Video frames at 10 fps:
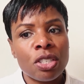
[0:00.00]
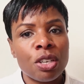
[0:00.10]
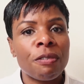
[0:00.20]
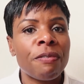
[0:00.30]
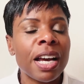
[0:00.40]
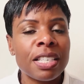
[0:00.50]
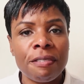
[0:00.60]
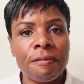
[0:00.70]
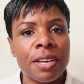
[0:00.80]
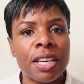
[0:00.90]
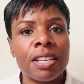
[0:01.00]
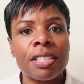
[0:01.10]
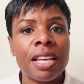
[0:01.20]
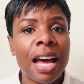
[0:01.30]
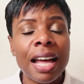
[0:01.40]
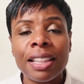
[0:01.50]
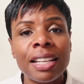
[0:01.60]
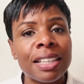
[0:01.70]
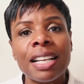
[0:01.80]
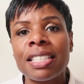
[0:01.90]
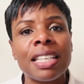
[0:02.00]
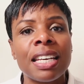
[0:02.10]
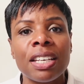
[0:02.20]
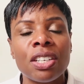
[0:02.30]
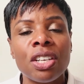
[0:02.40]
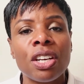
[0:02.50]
two facts and figures, and then that's it.